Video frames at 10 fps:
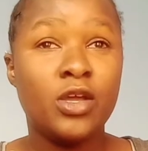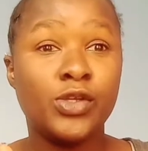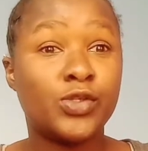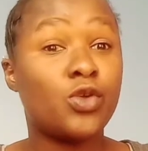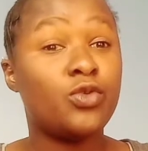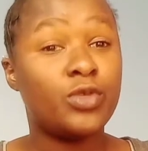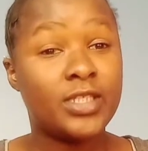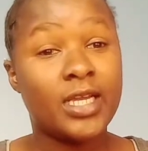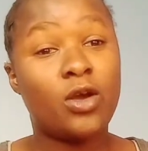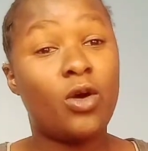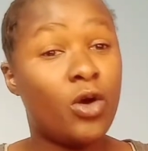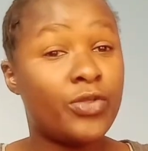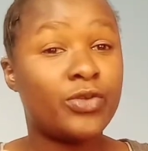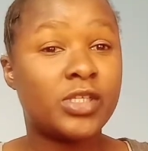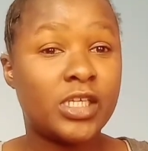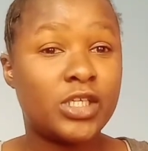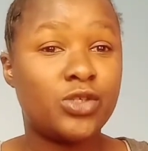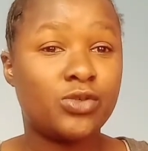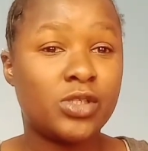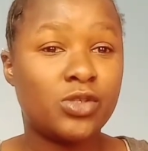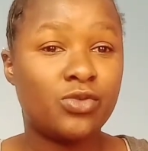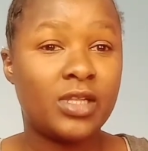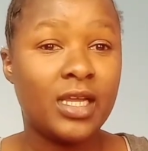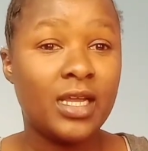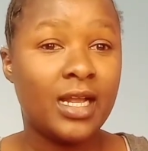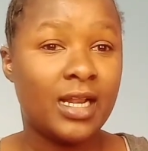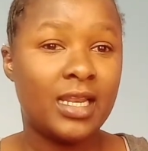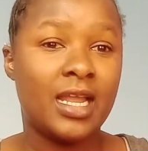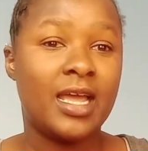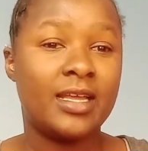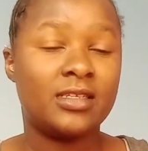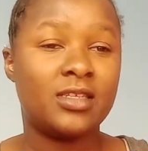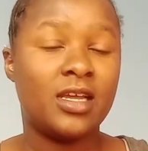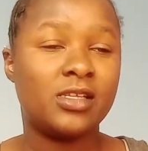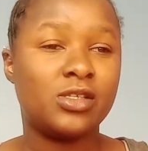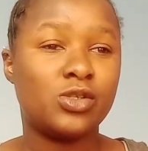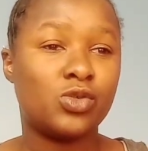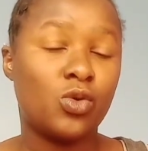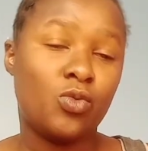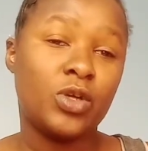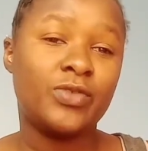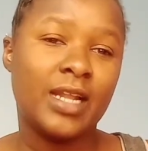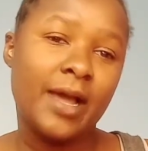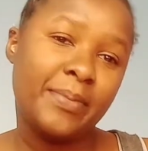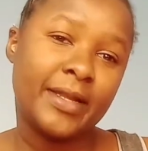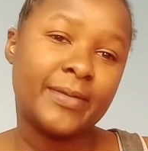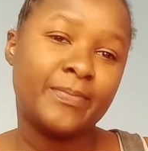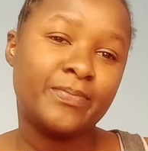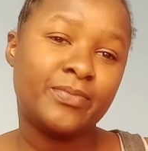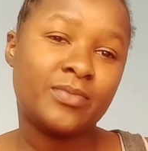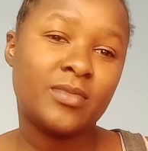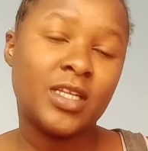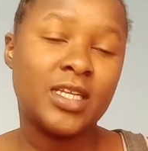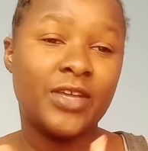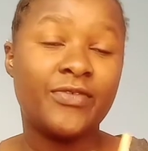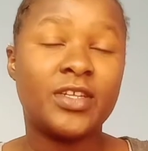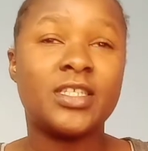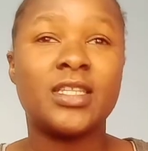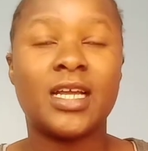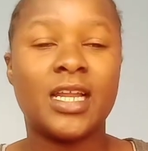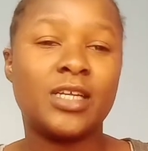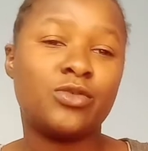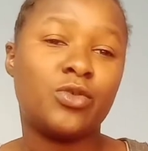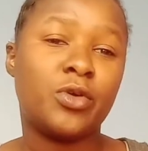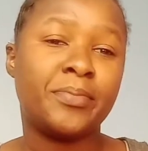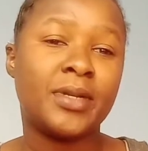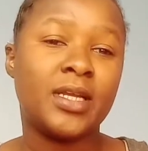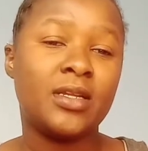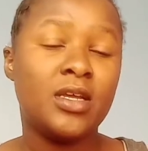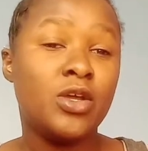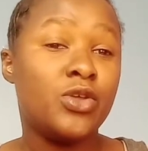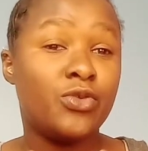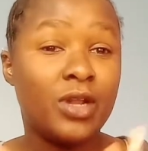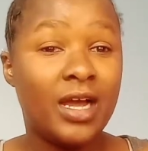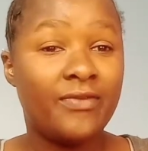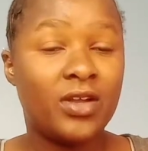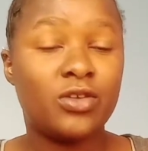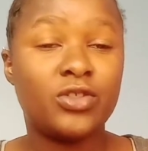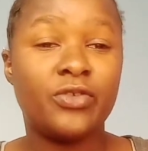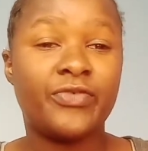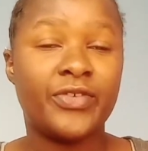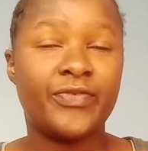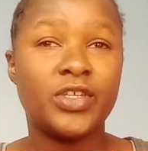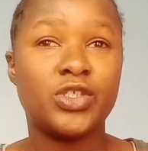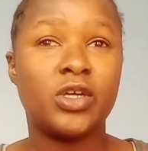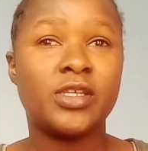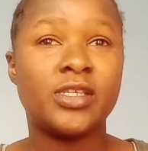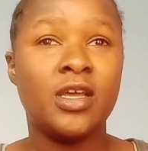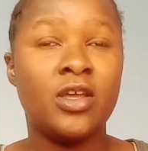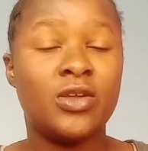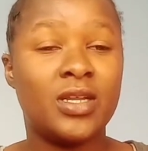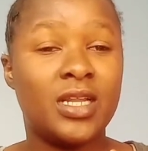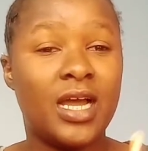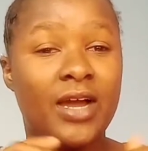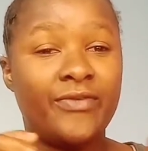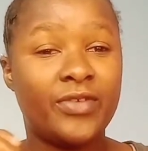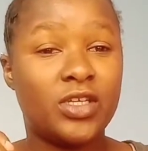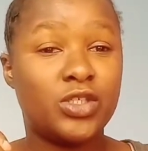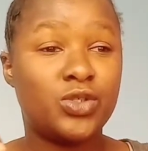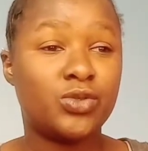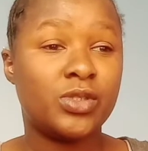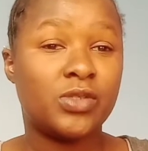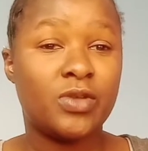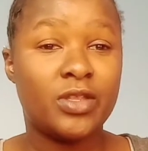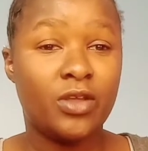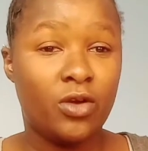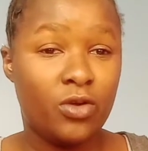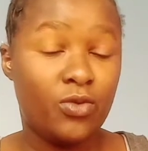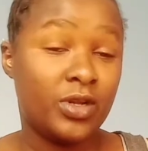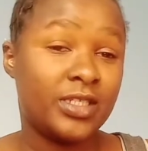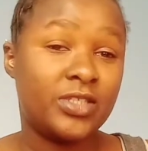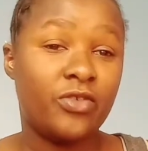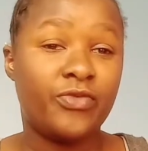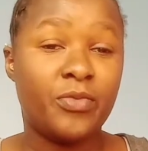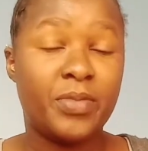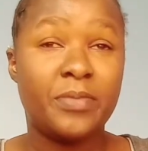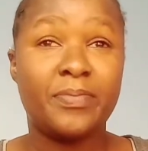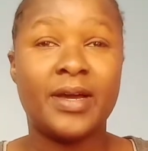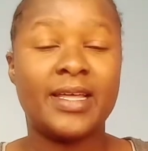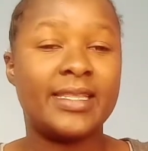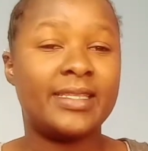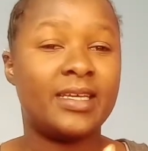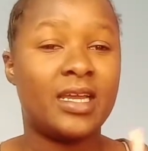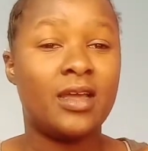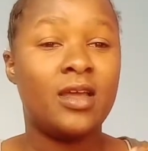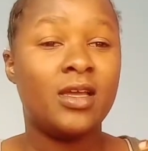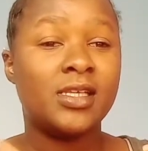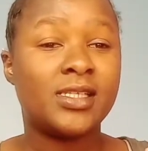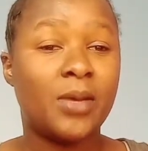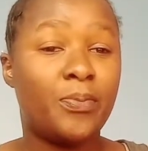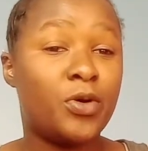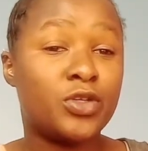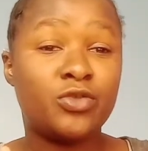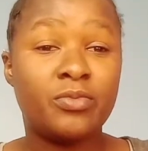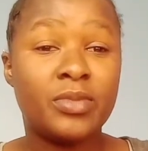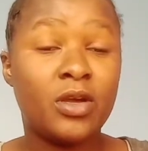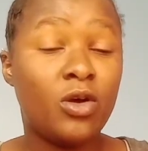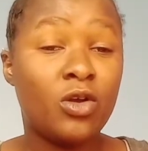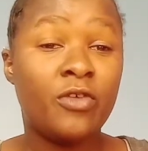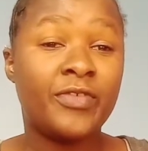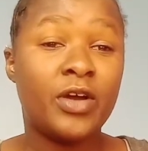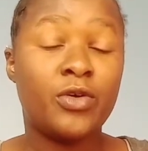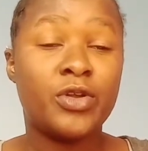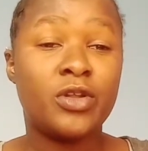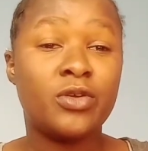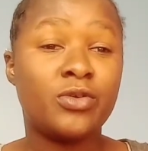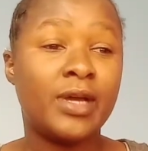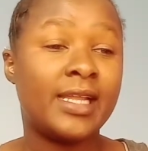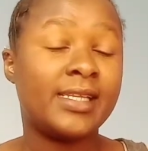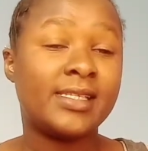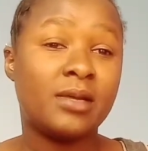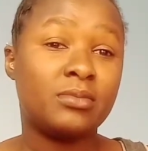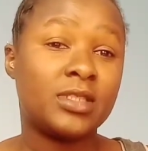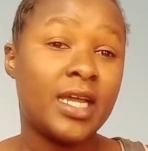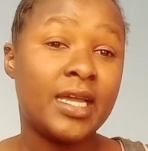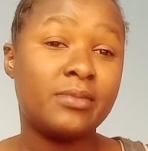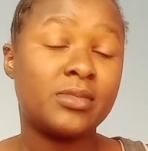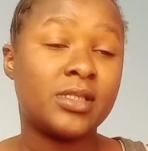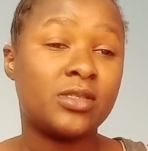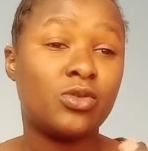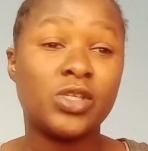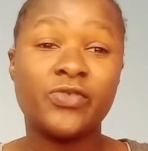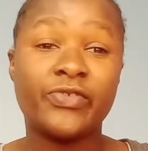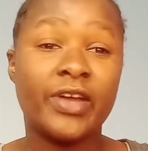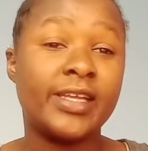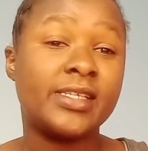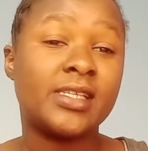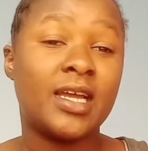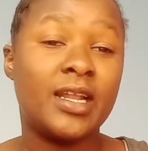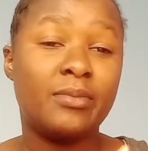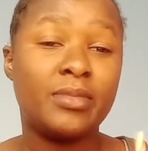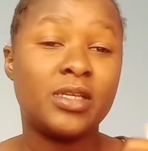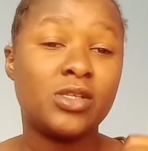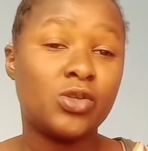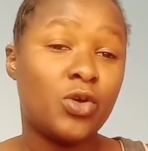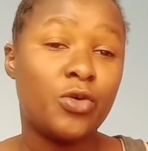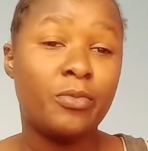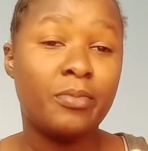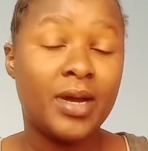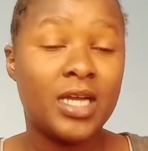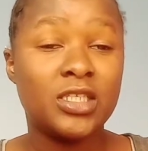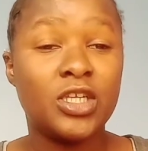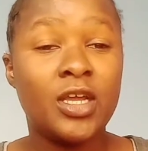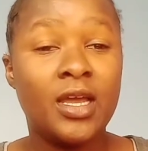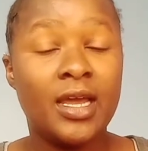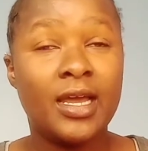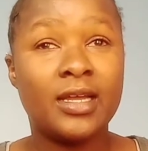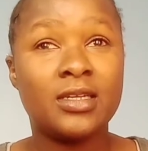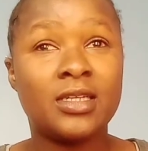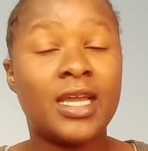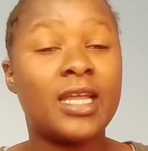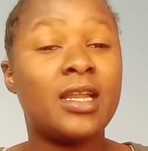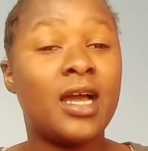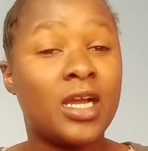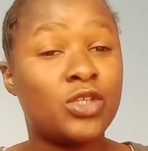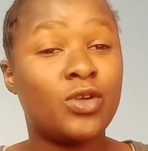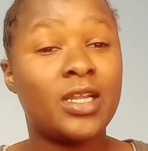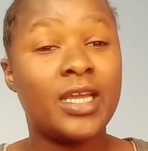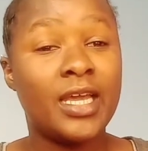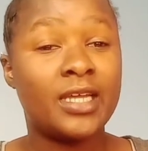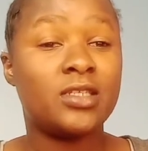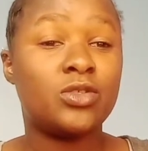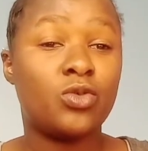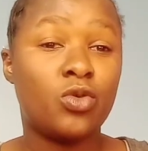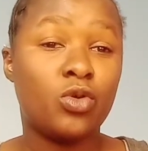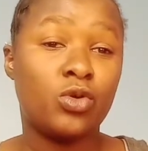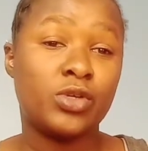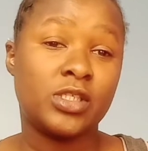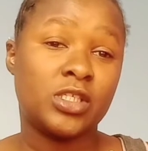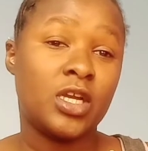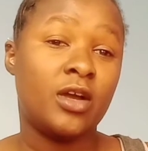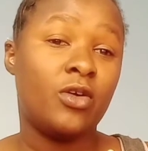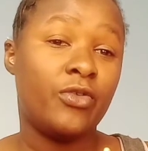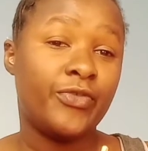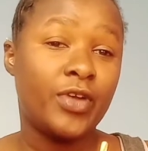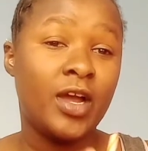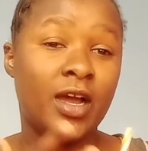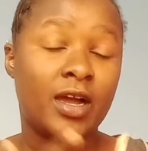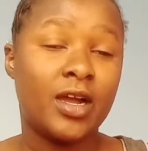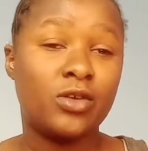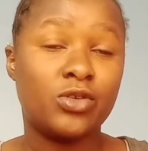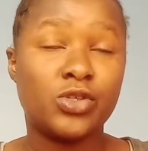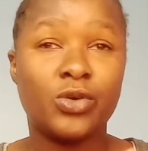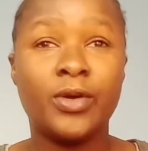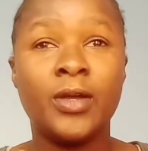So you take all those issues to the client, and so what will happen? Definitely the client will complain. You will have a lot of revisions, you will have issues with the quality of your paper, the support will be all over on you, and sometimes those fines can be so much and can actually end to closure of your account. So